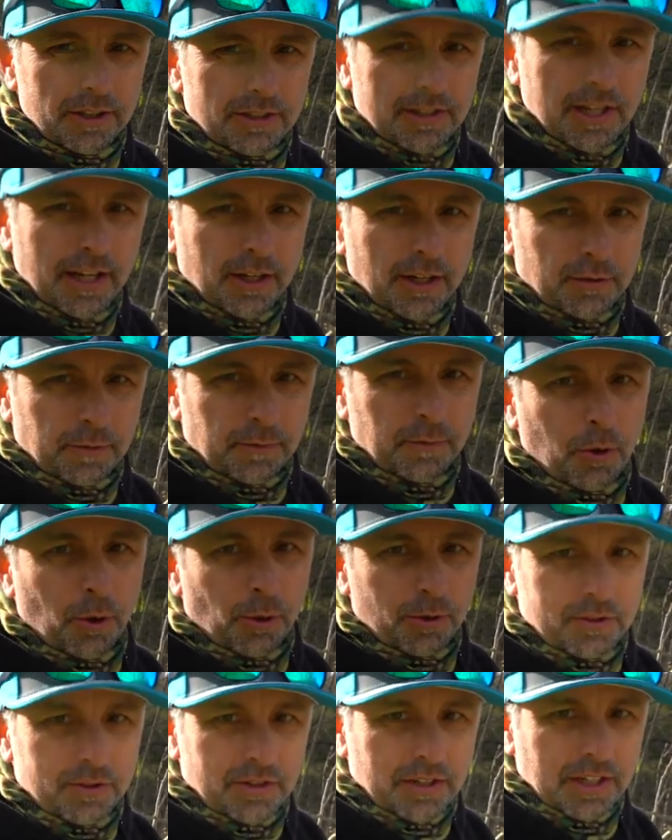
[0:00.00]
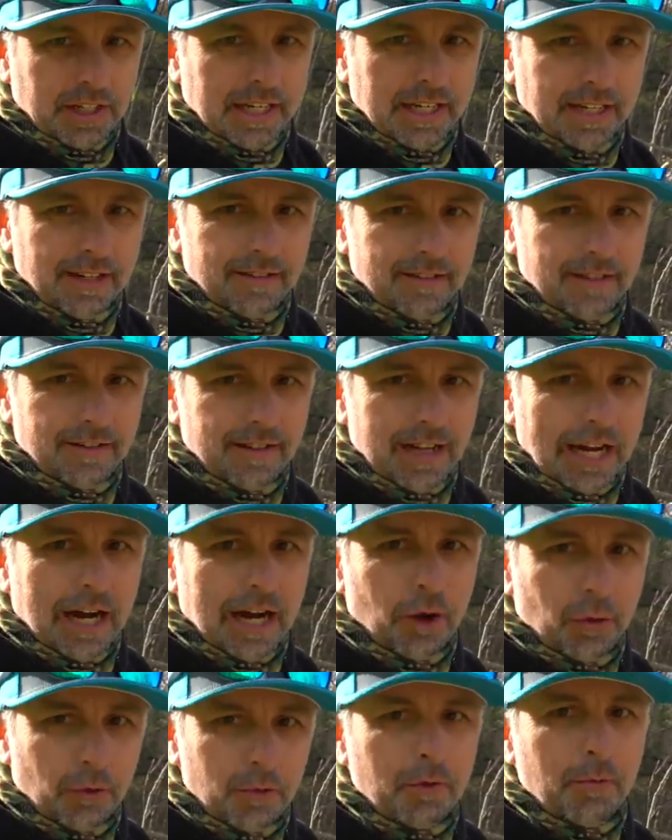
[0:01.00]
it takes, folks, to get
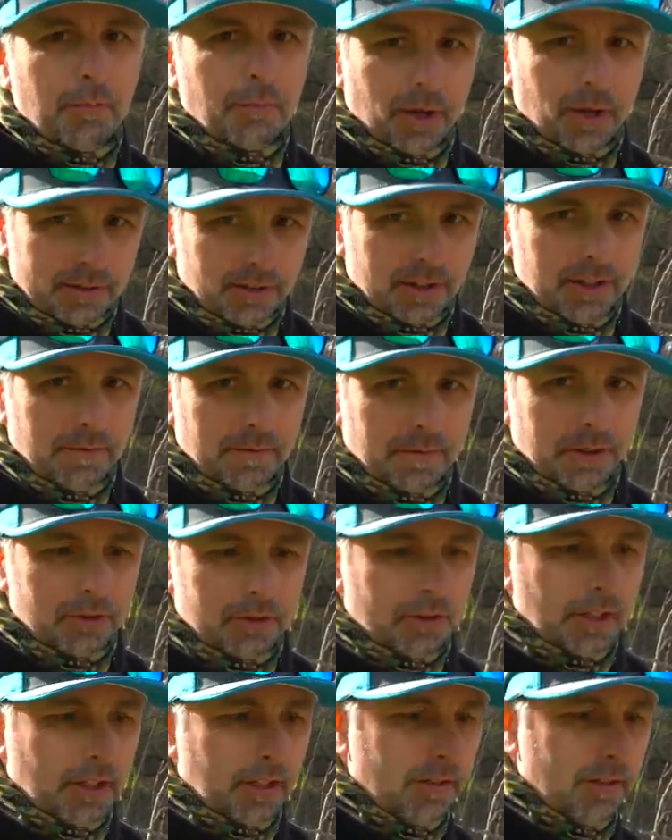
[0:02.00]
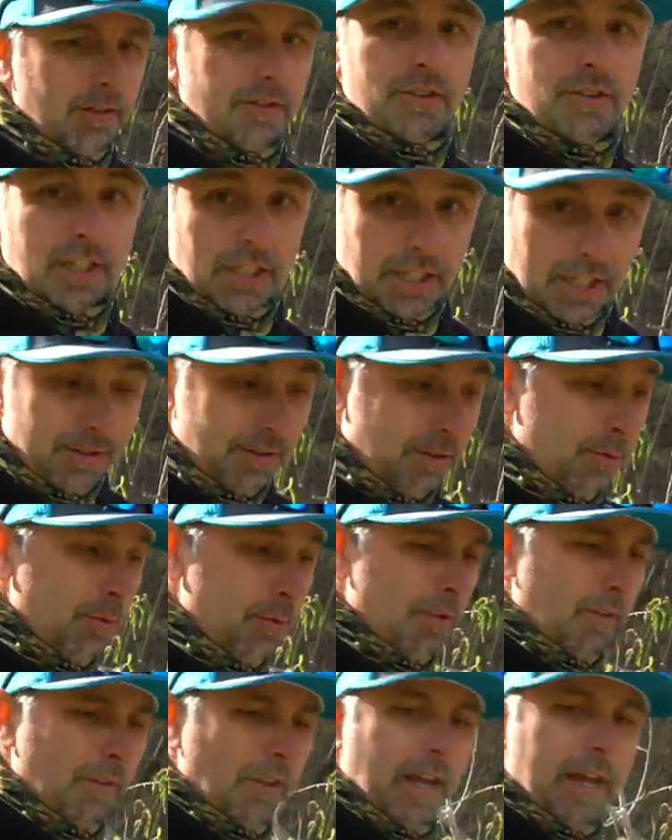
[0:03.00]
out musky fishing, to get to
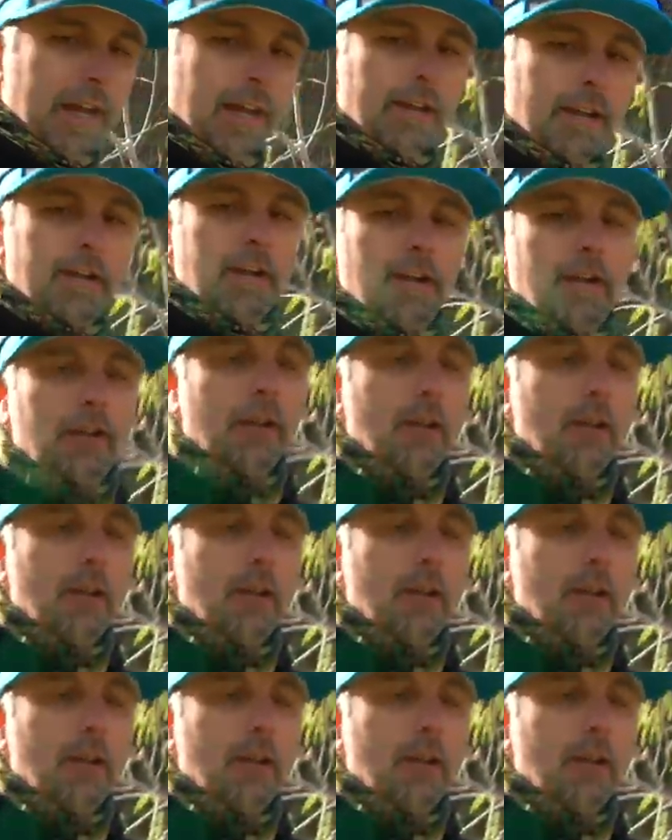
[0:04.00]
the lake.